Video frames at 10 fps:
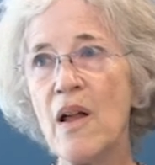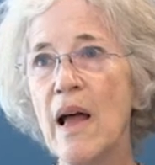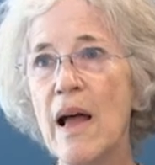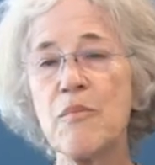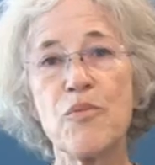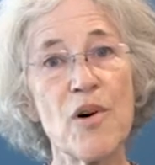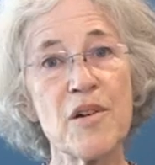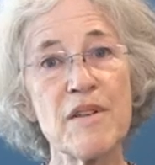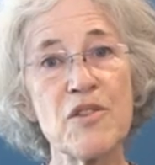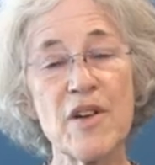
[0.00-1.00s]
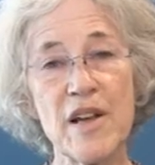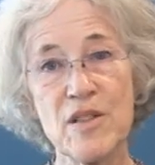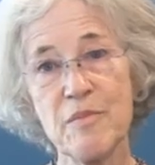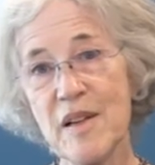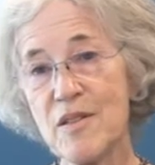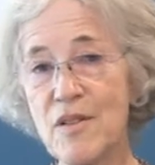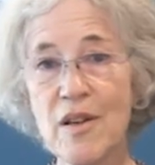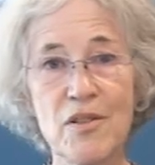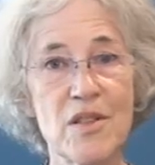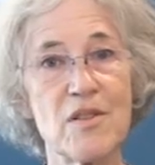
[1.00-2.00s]
And broader education means
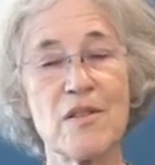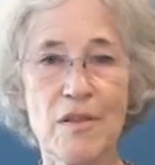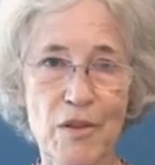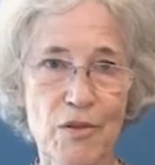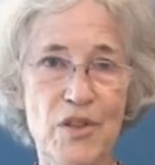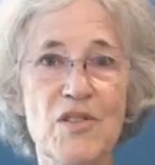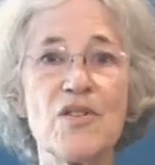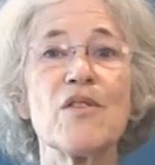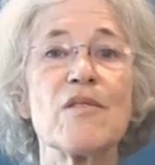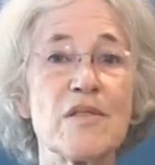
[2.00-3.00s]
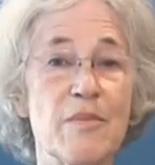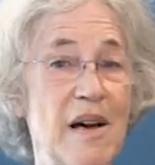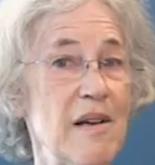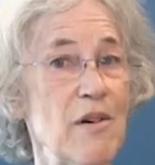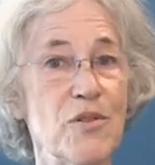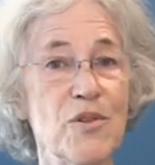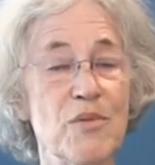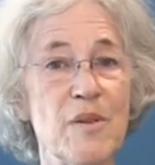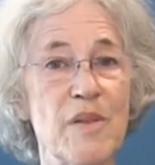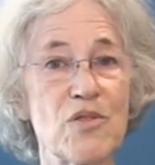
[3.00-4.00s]
not just, you know, teaching girls about how to
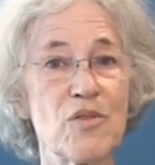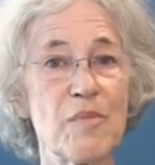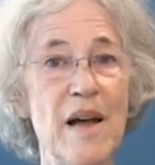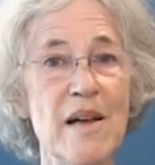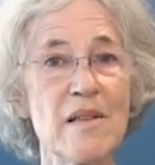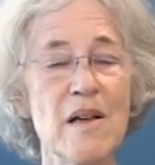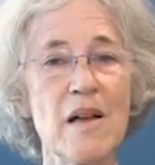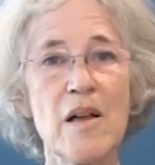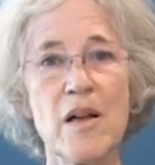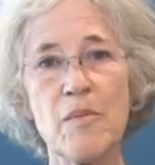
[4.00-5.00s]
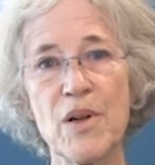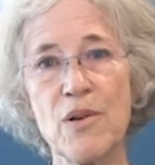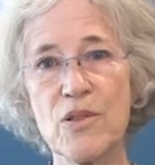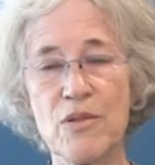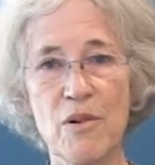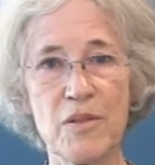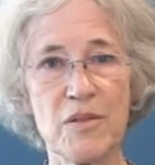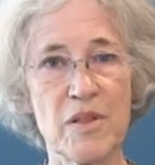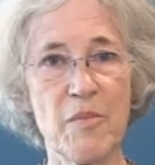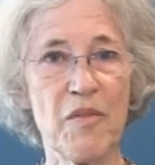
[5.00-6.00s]
use a menstrual pad, but also
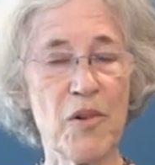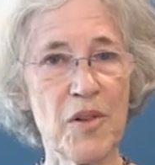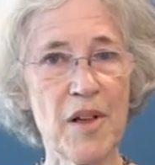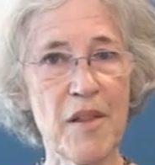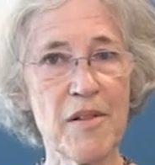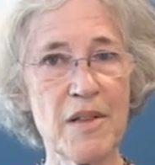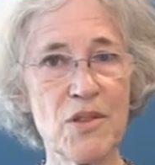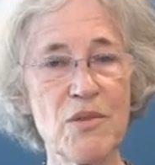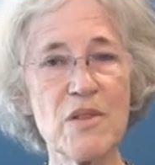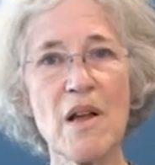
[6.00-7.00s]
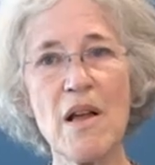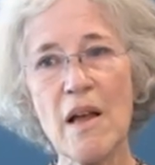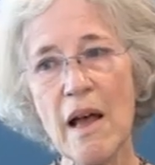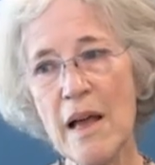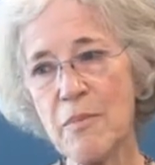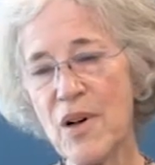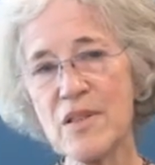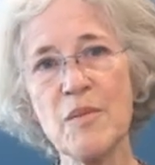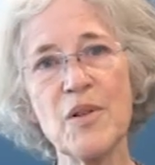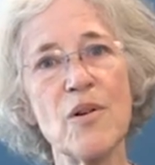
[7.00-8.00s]
some of all the other issues, and
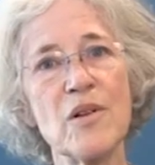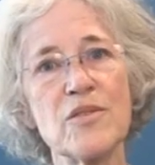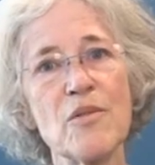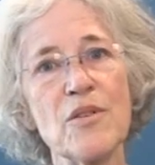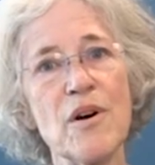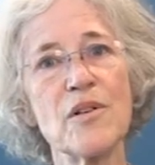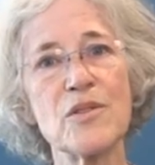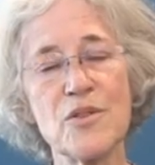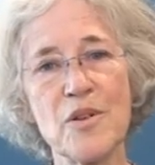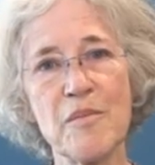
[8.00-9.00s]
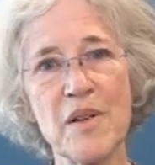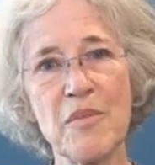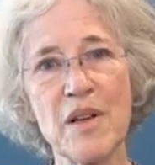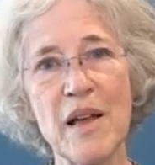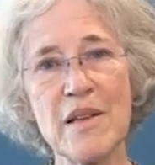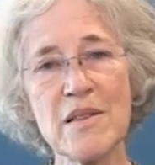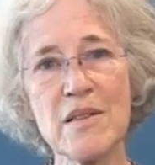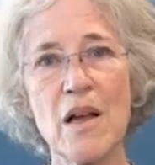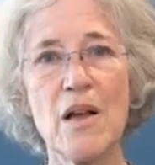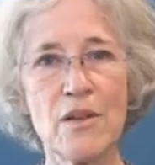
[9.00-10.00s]
possibly also longer term
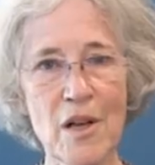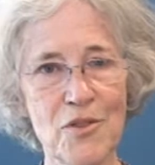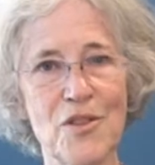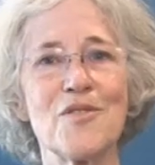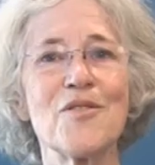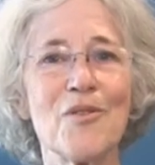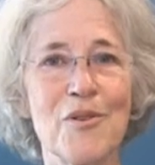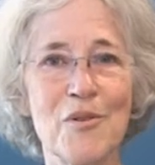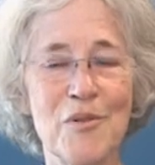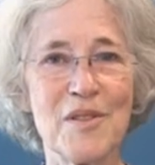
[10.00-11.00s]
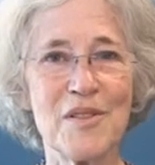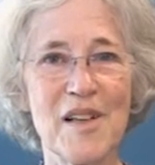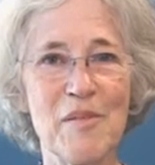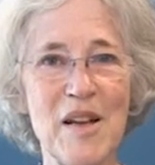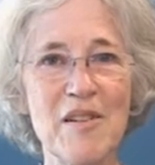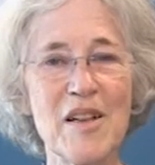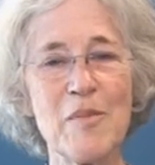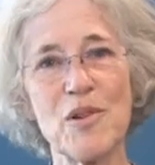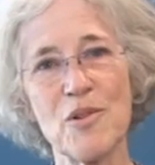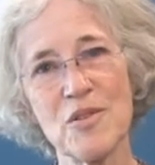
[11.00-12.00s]
implications, not just the girl who's in menarche,
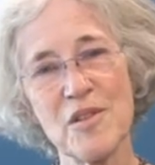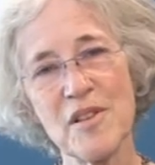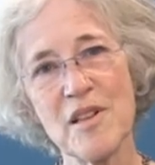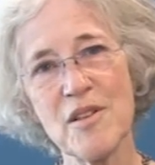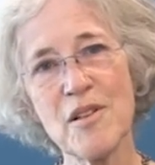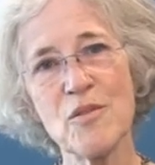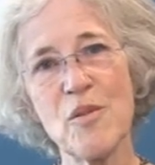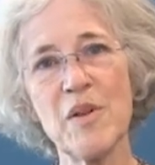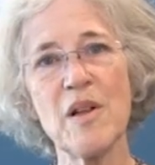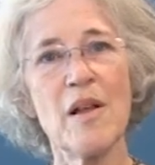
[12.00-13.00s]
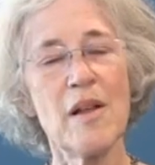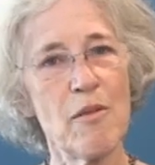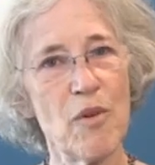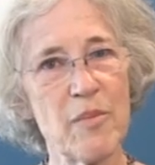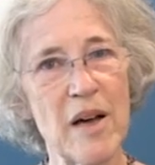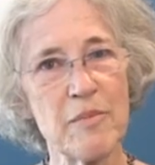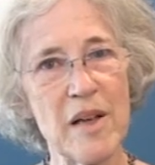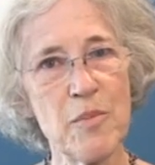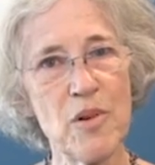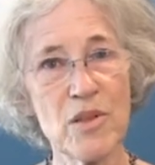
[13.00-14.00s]
but also the adult woman. What about
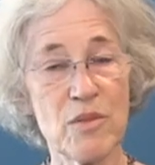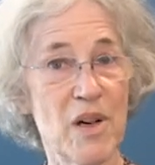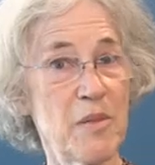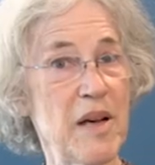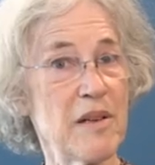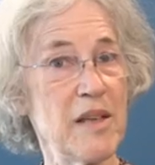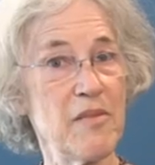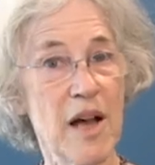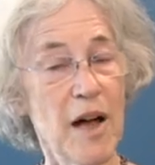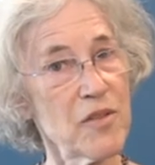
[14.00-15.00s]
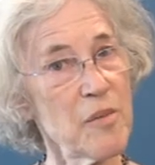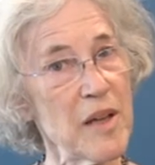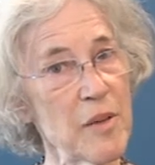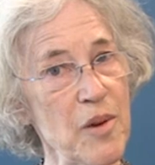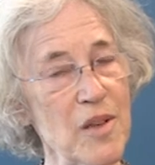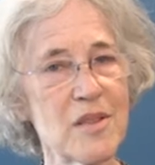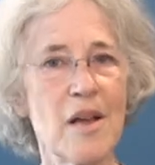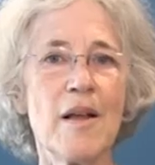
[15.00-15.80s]
menopause? What about even after menopause?